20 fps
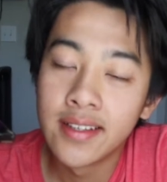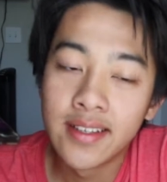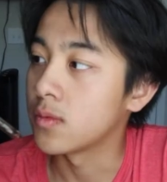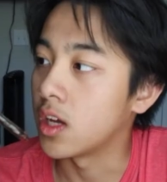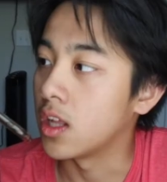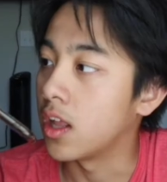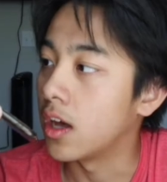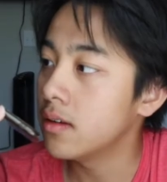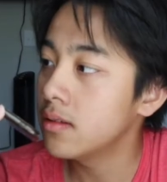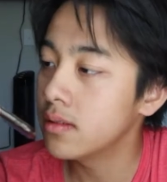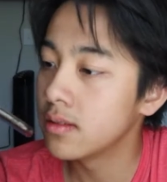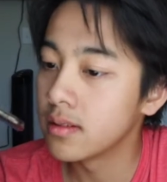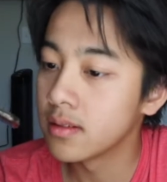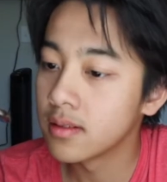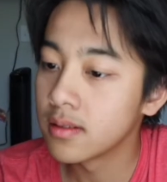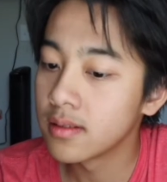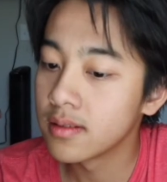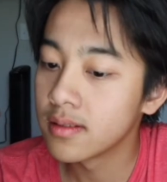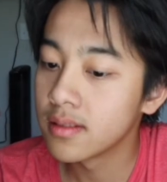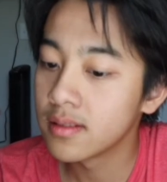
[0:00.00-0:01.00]
Hello?
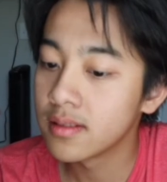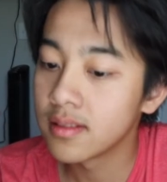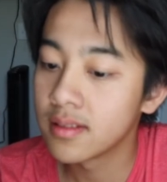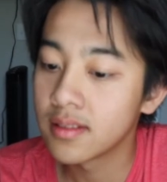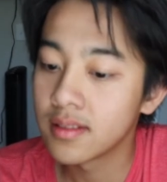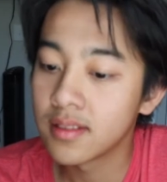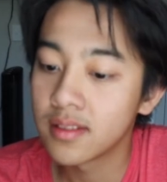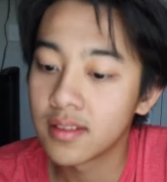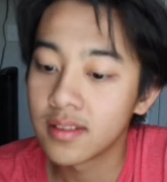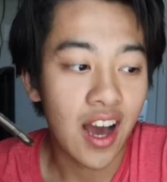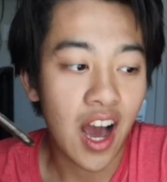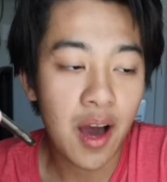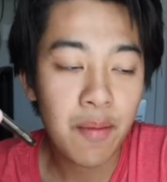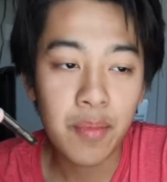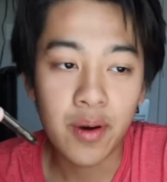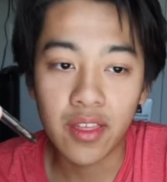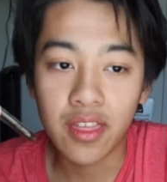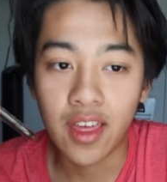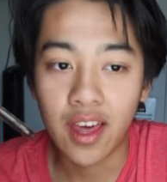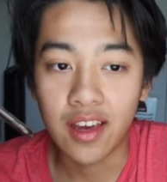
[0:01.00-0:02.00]
Yeah.
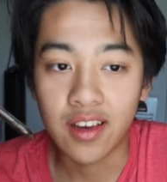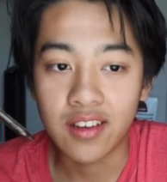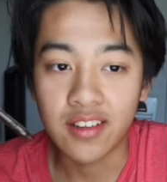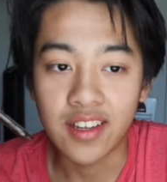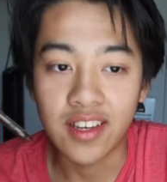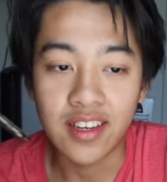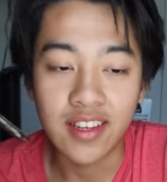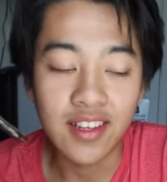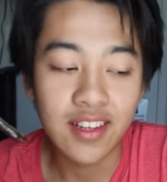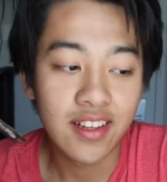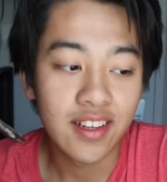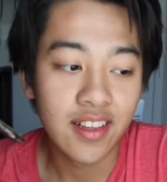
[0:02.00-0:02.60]
Hypothetically,